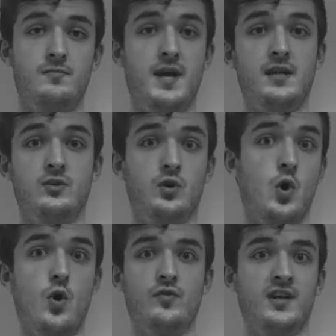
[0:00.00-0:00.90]
made
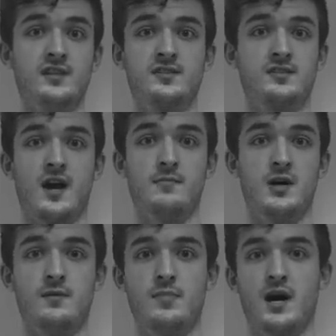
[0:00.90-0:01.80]
glorious
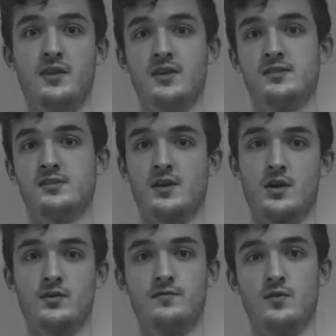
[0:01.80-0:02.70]
summer by this
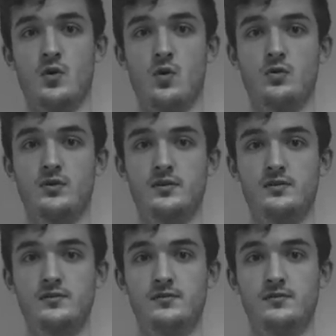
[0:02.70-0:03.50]
son of York.